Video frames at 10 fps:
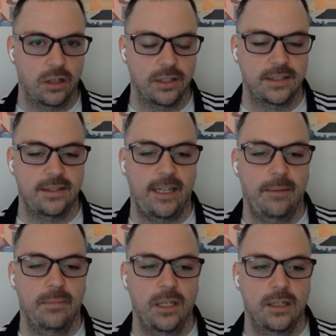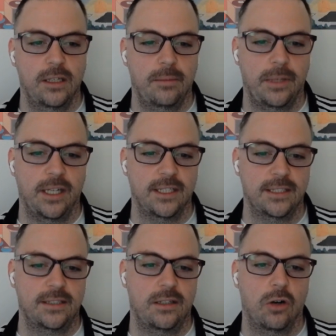the same,
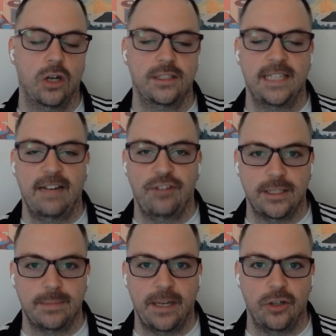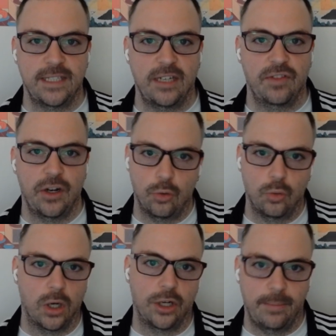because there are savvy spenders out there who
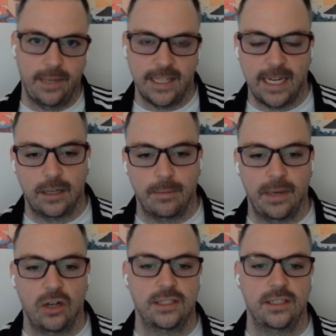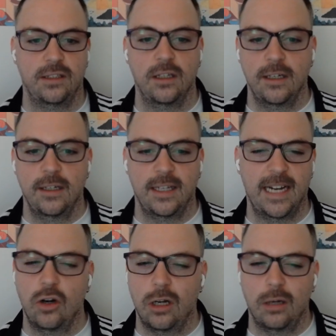are going to make that comparison. Like,
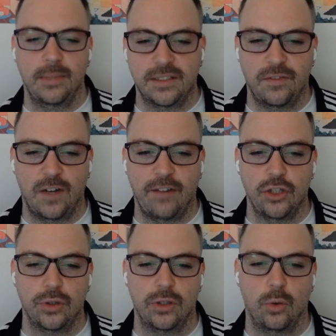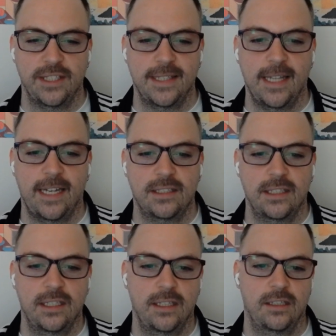how come it's 500 coins less?
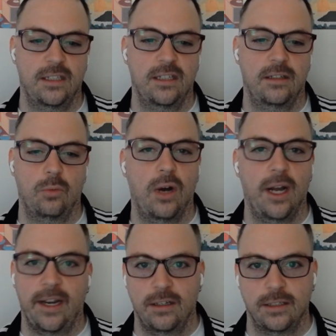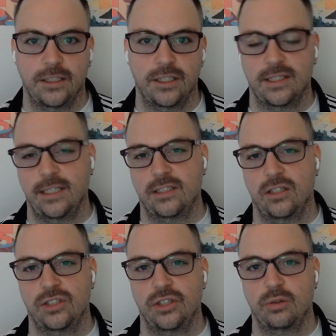Why? It
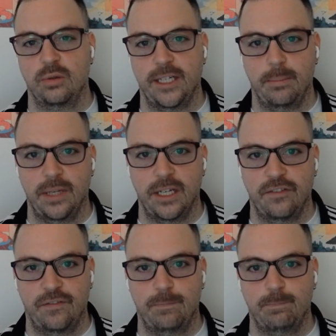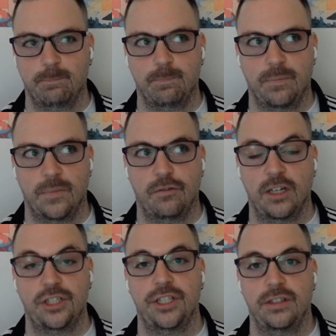starts to create a bit of
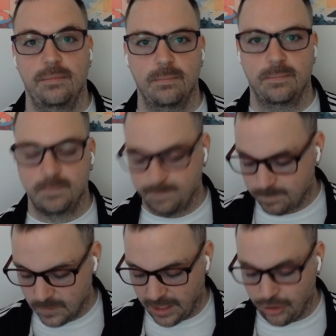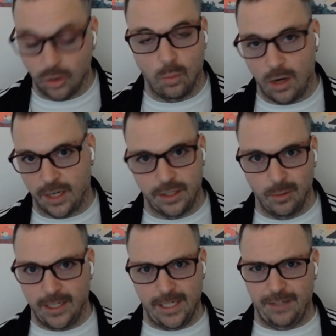friction that you don't want. You don't
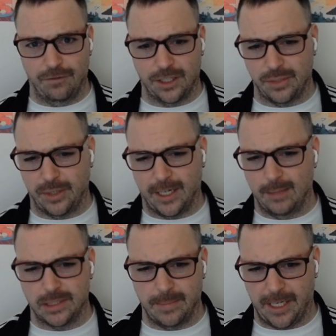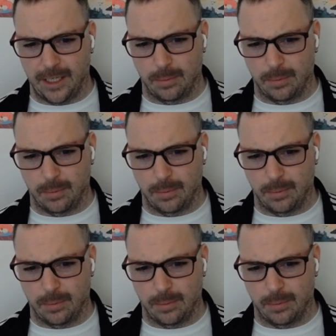want any friction when it comes to making a